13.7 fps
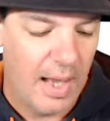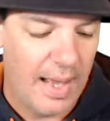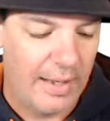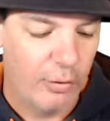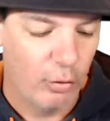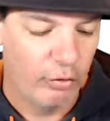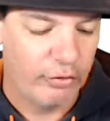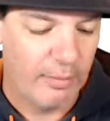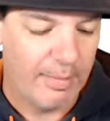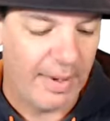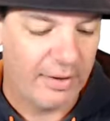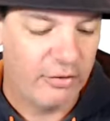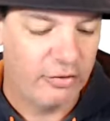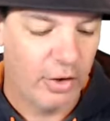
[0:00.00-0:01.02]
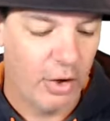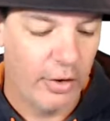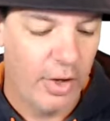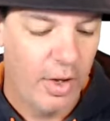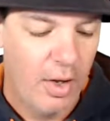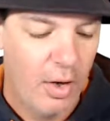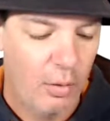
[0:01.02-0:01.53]
also Pakistan
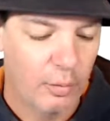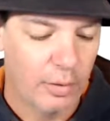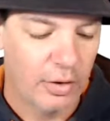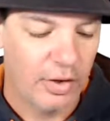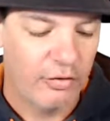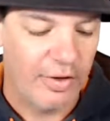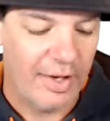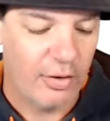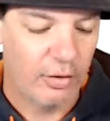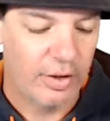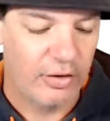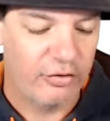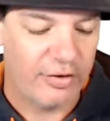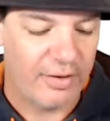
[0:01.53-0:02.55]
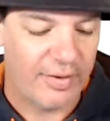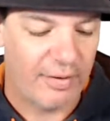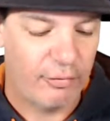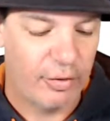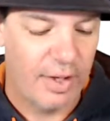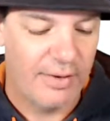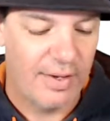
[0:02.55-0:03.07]
will take on South
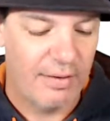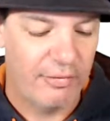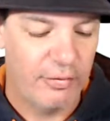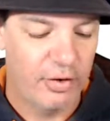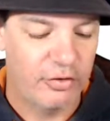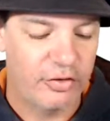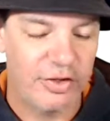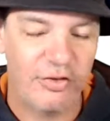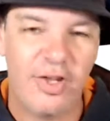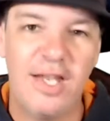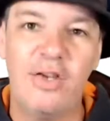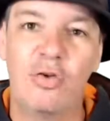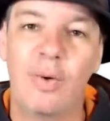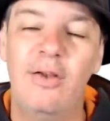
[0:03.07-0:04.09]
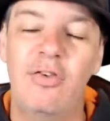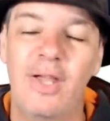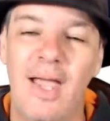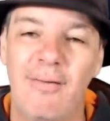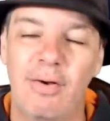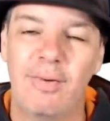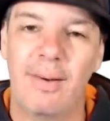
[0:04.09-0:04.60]
Africa in their first T20,
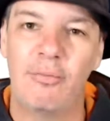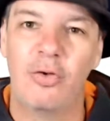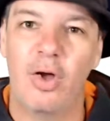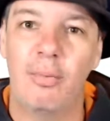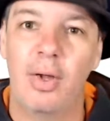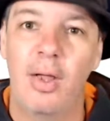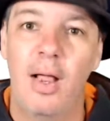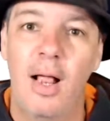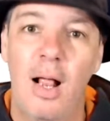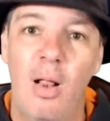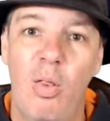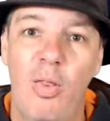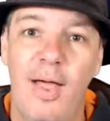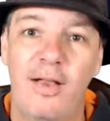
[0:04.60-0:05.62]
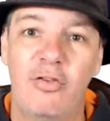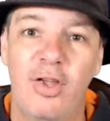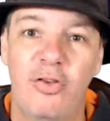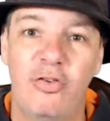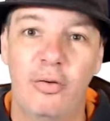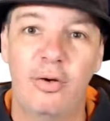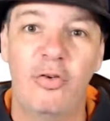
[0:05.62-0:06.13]
having wrapped up that
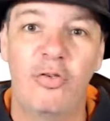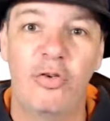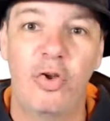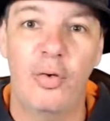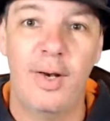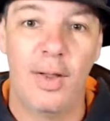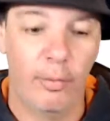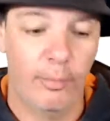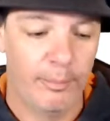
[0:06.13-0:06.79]
Test series 2-0